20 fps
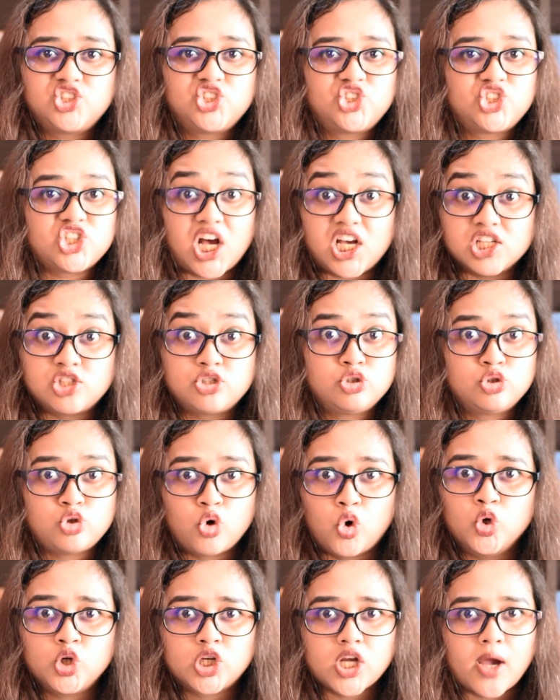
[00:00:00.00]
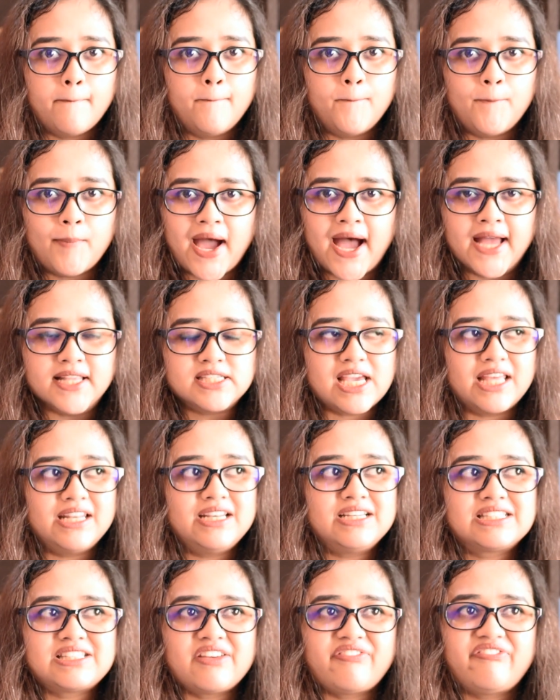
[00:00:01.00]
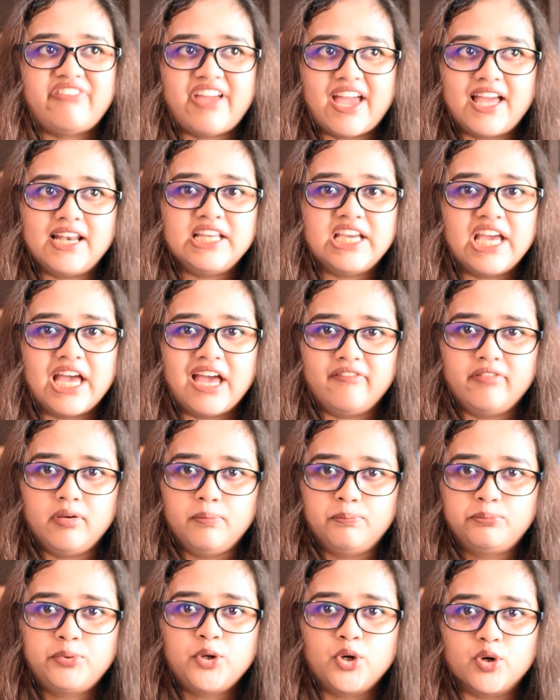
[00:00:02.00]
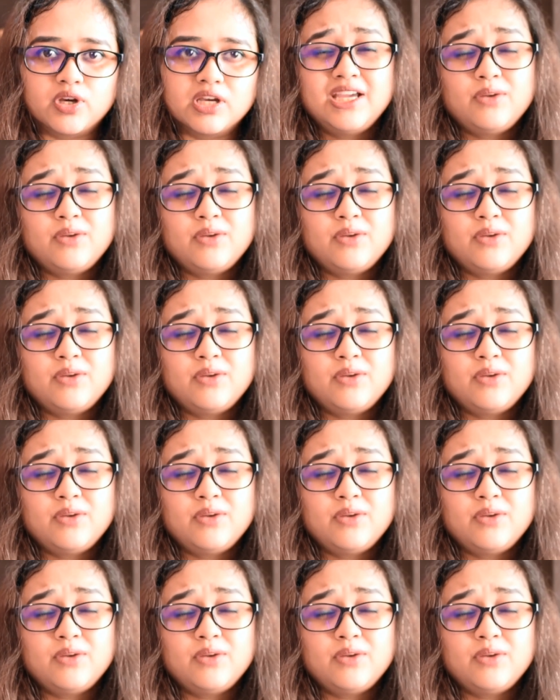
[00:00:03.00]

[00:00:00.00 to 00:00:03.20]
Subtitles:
just don't match. And it's a fairly heavy book.